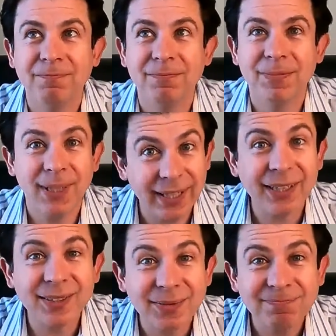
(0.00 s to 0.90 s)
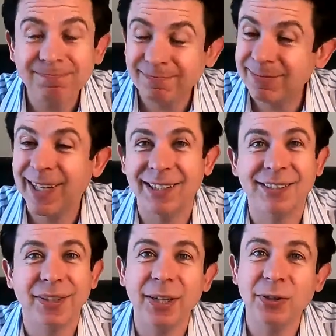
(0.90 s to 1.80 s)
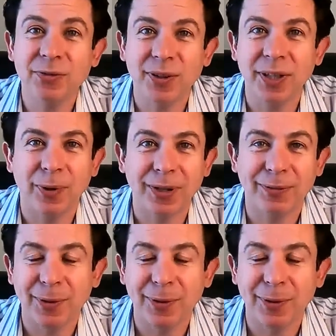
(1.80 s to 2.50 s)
it is, and it's very useful and wonderful.